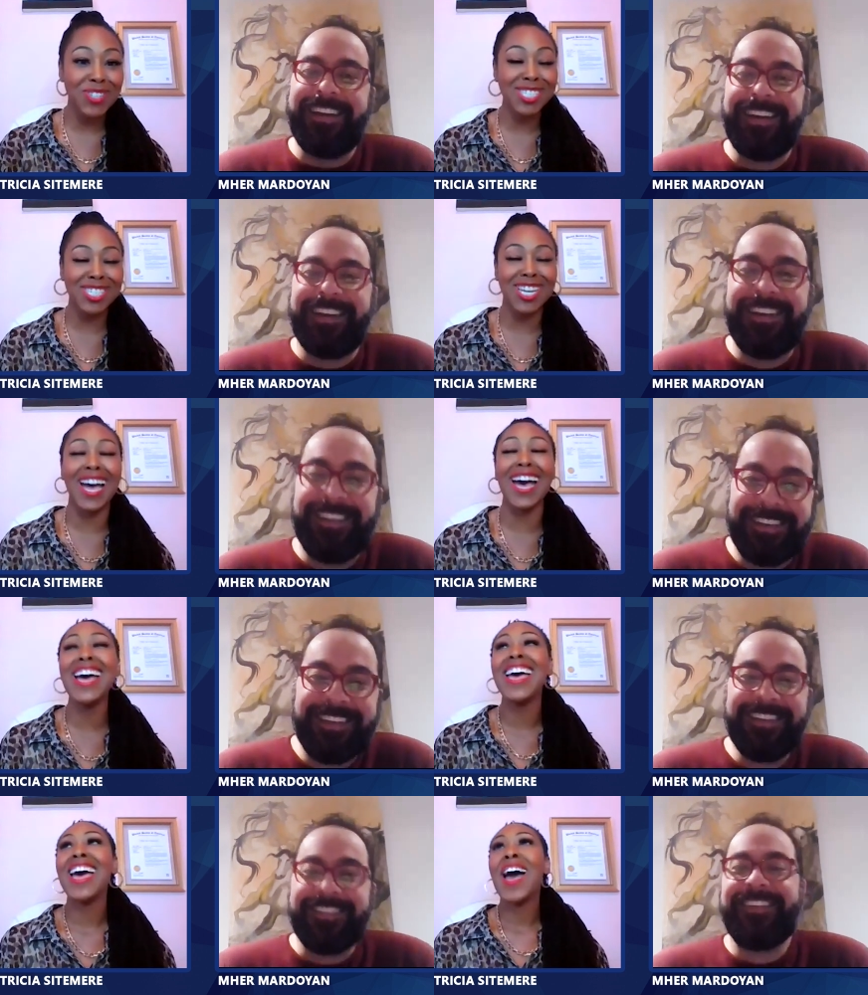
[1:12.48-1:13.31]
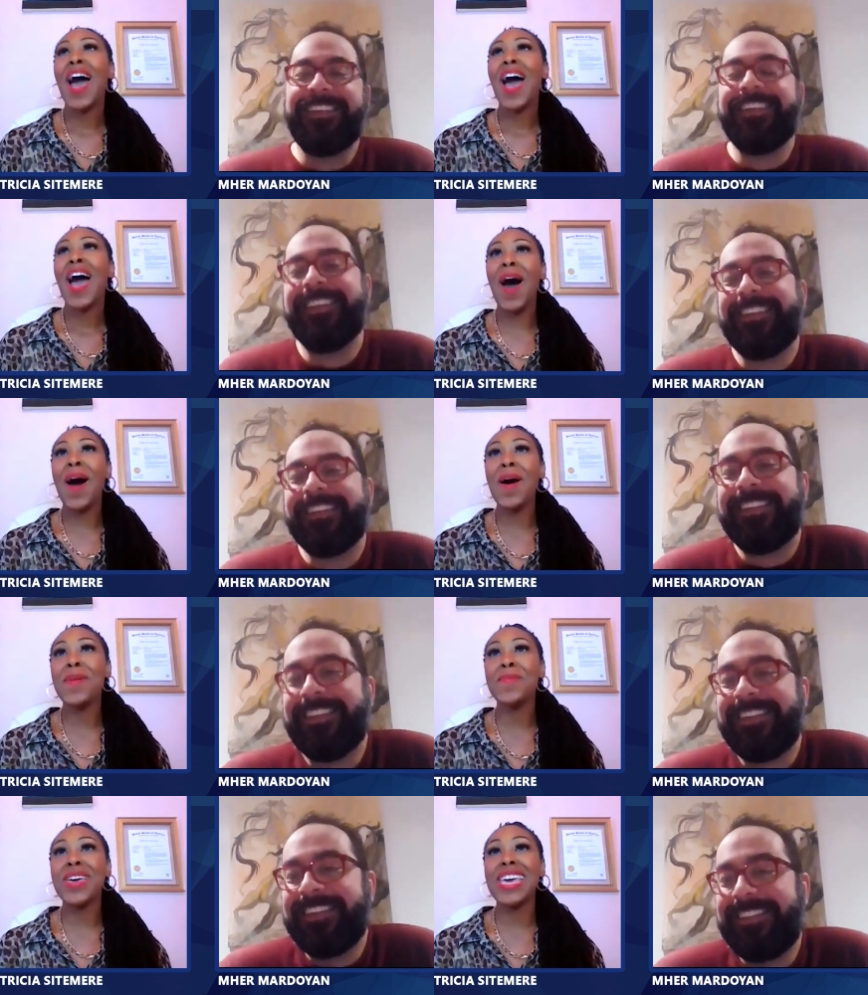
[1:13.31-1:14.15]
Speaker 1: Tricia.
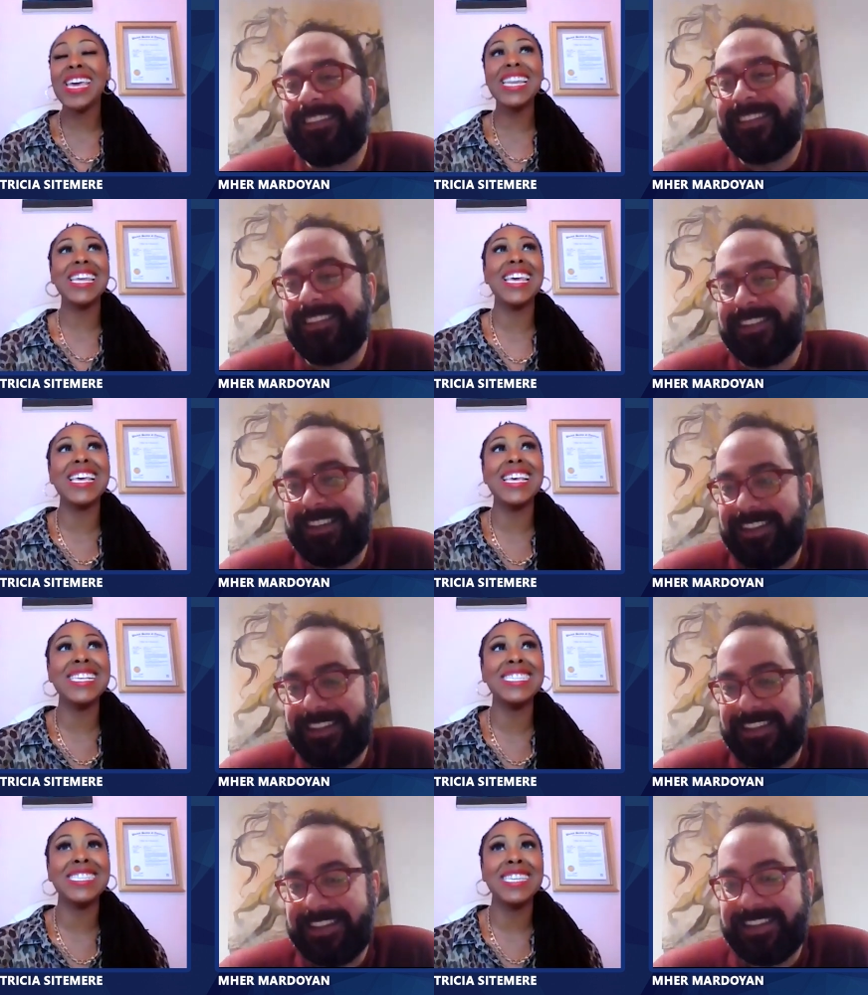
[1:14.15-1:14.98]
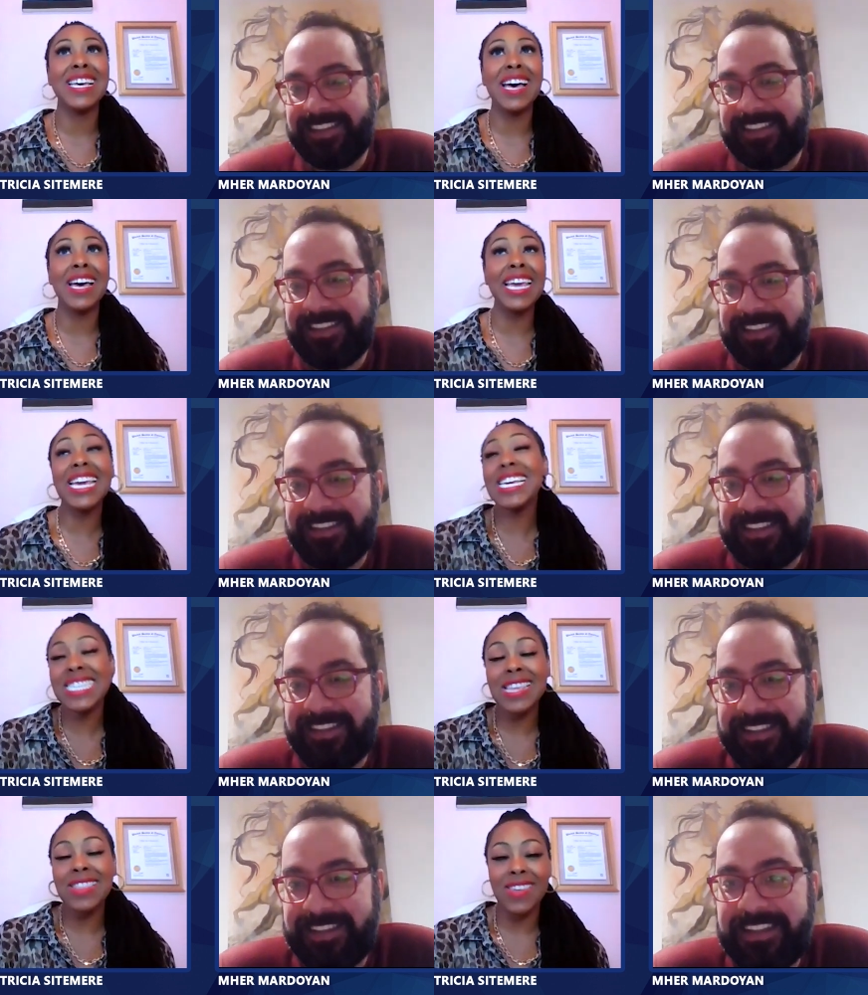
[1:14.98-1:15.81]
um, it is an
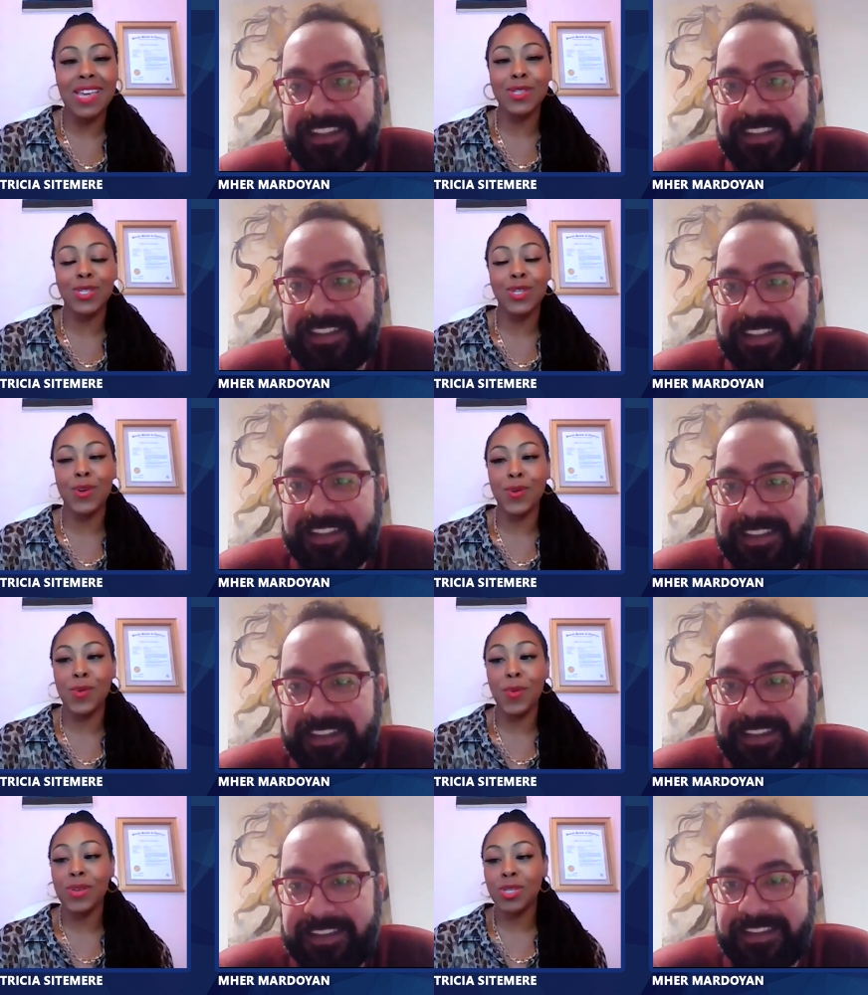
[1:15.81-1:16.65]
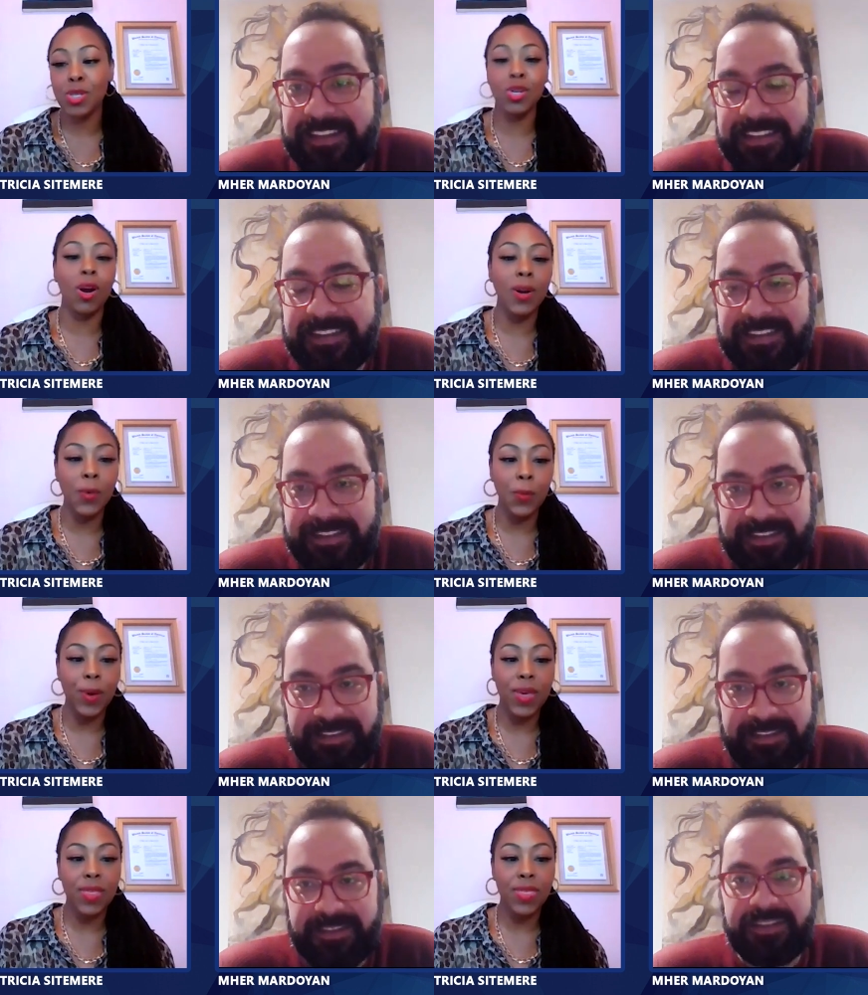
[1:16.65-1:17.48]
easy thing to start
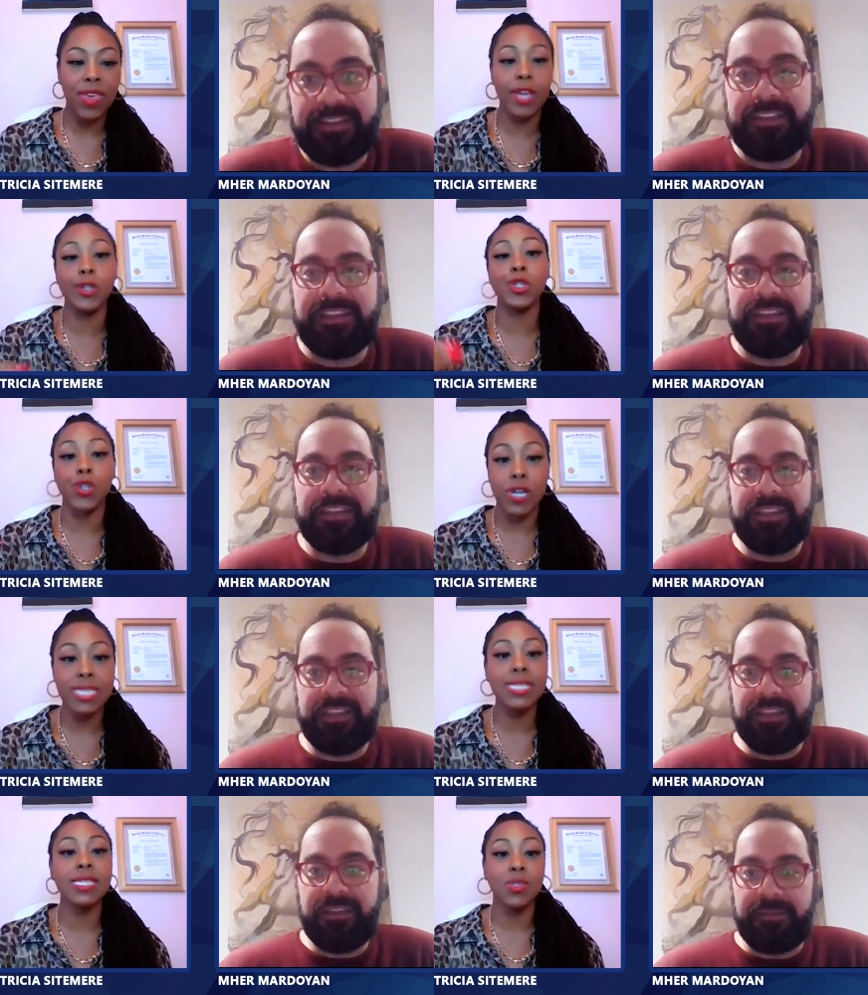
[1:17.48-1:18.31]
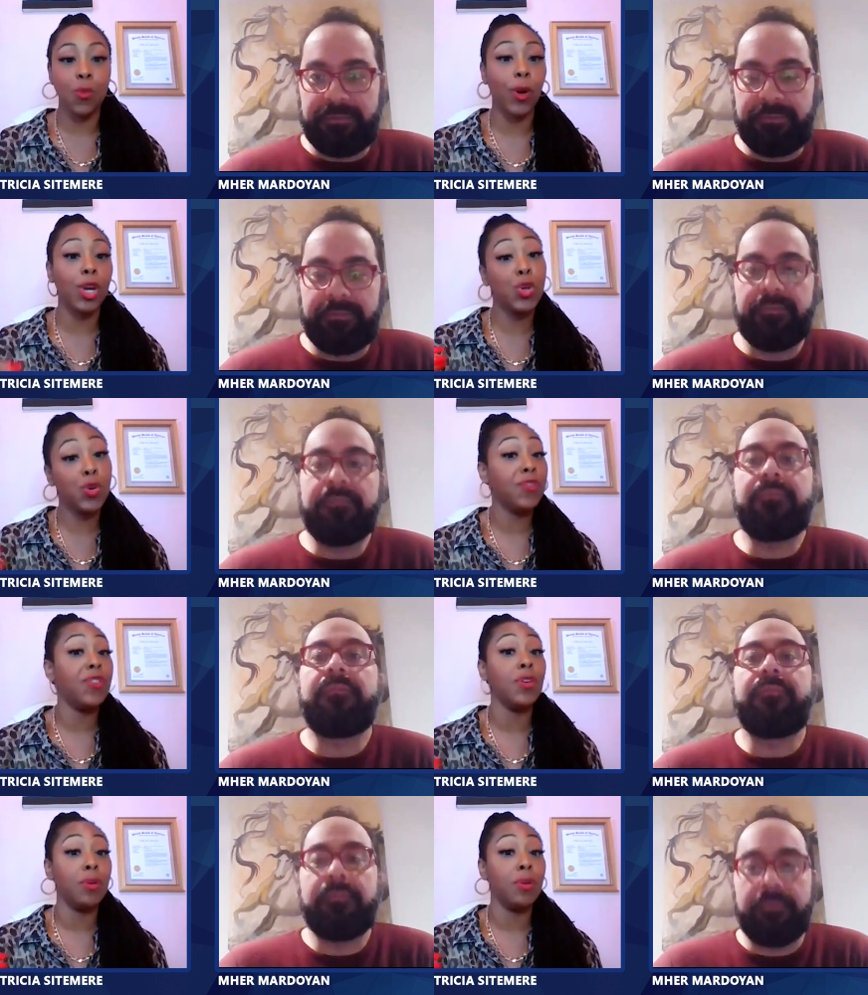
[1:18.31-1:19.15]
with interest where you
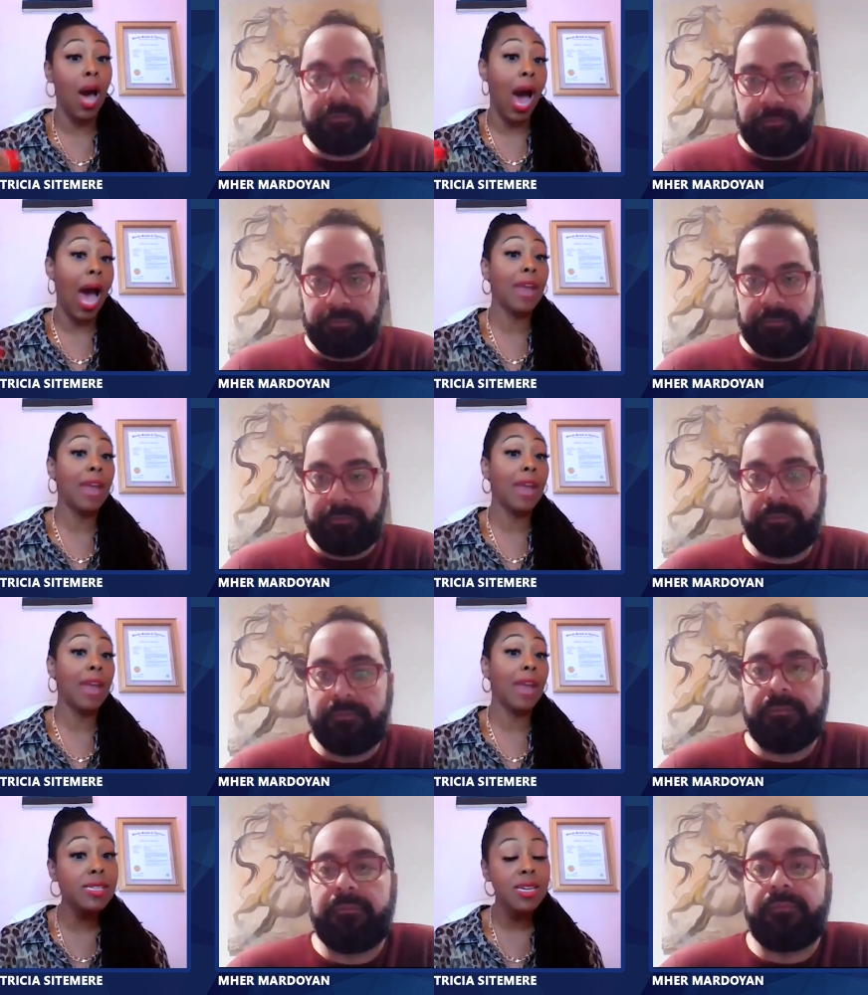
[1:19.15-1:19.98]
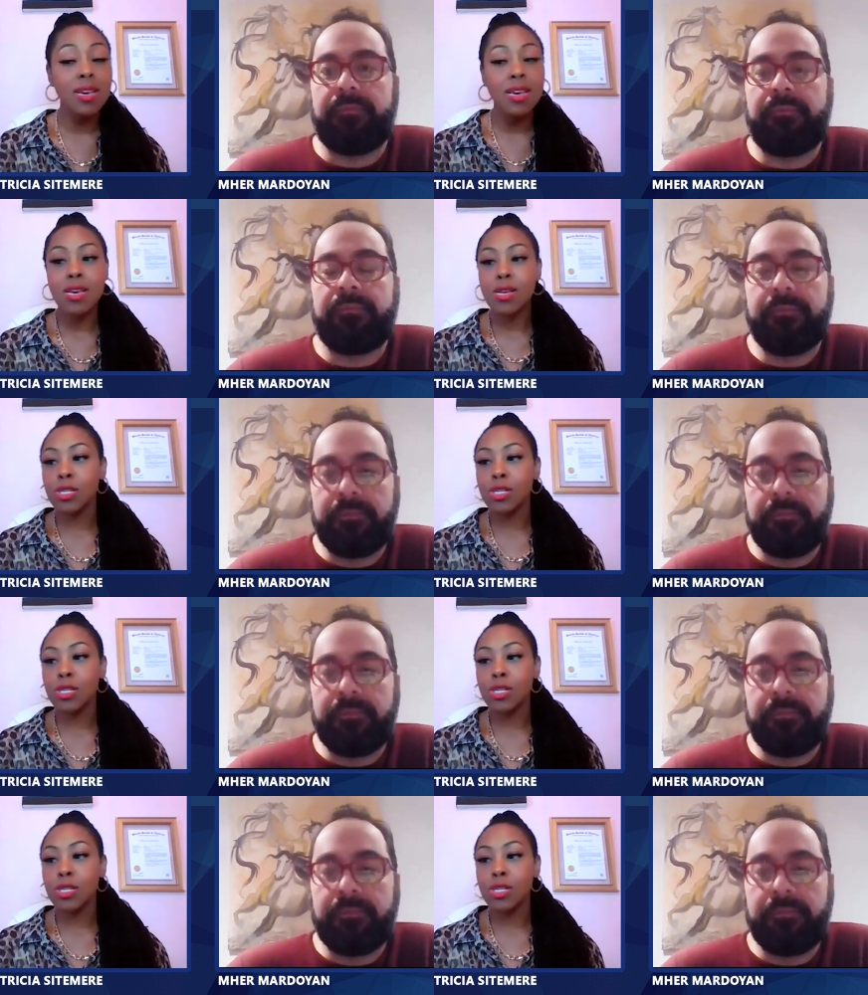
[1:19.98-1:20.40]
feel confident.